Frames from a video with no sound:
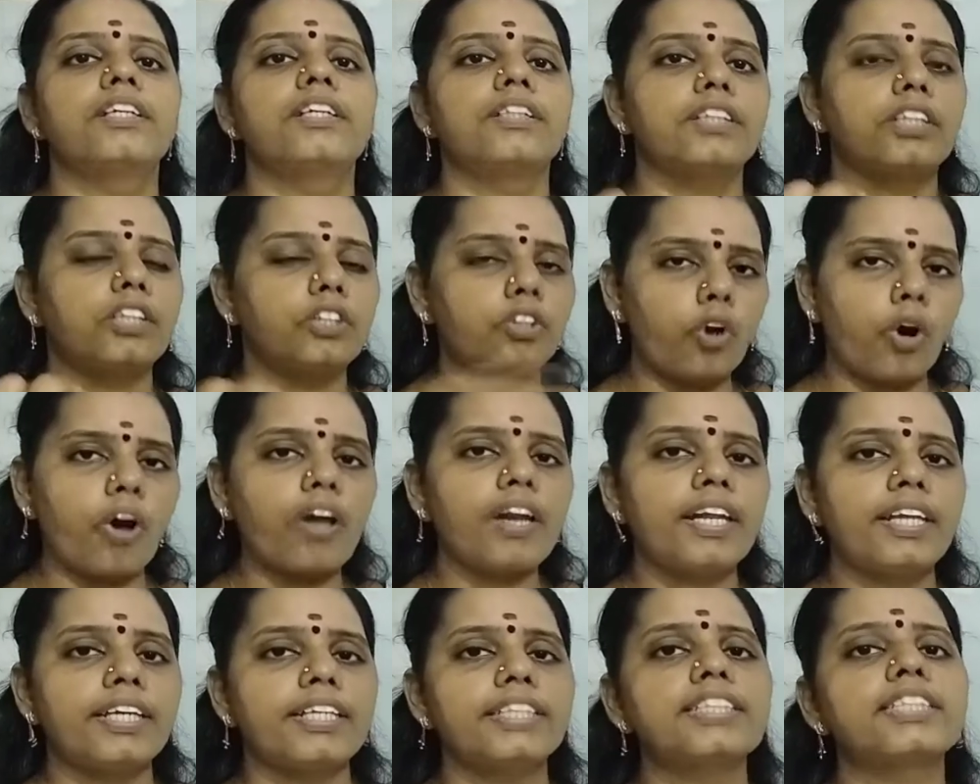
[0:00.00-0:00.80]
the
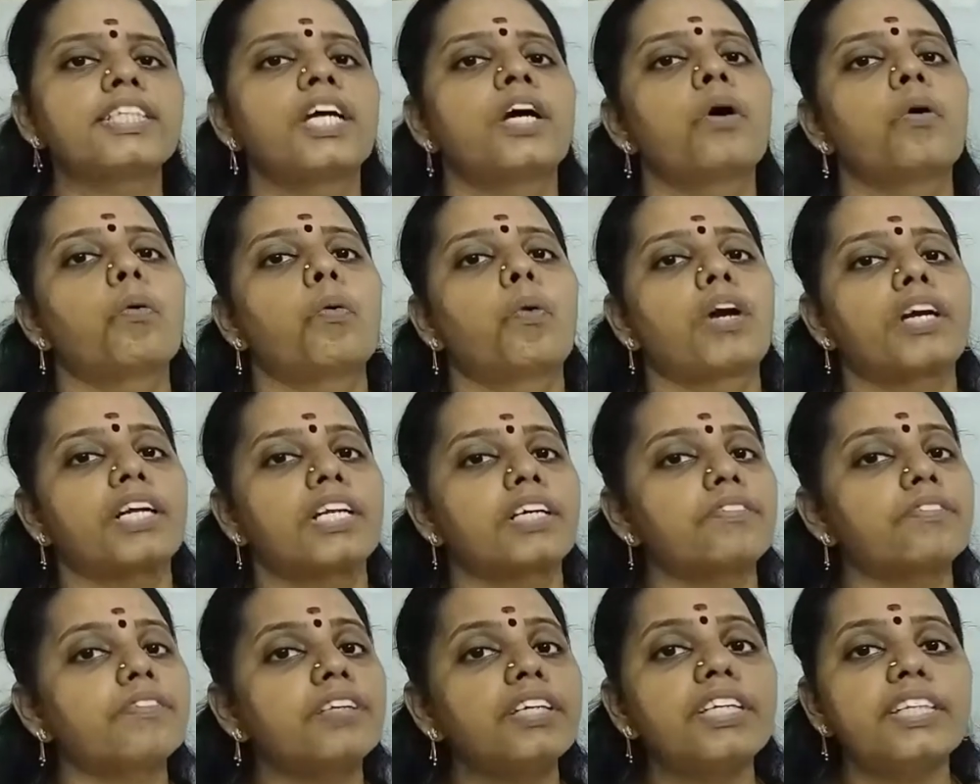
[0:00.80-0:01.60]
knowledge
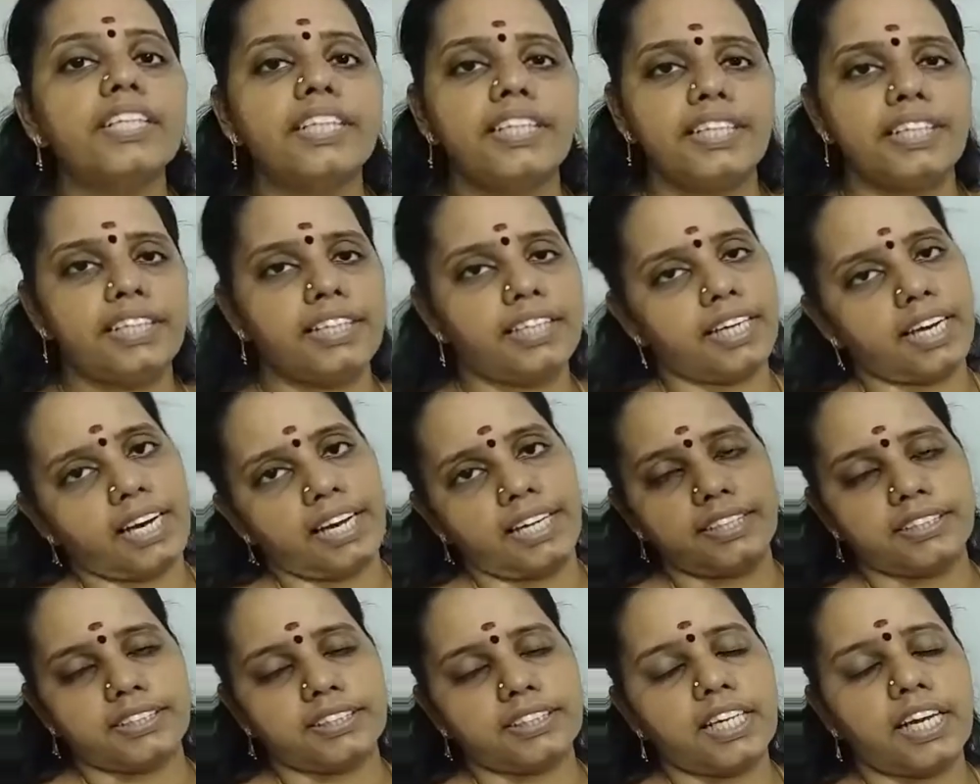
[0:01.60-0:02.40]
whatever he
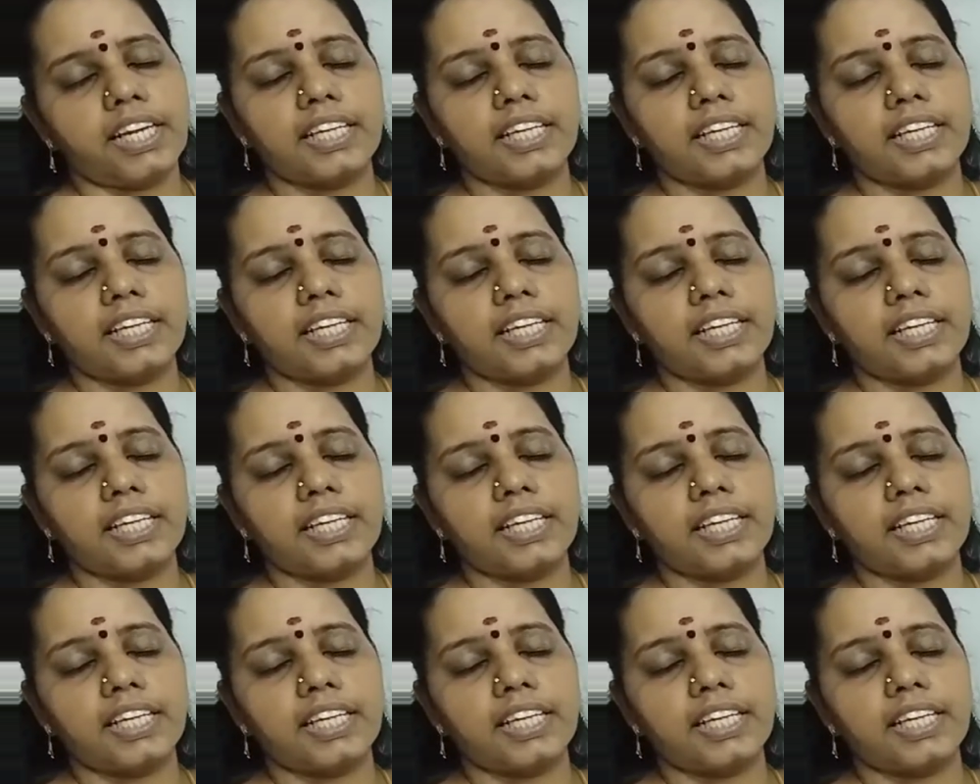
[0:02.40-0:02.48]
has.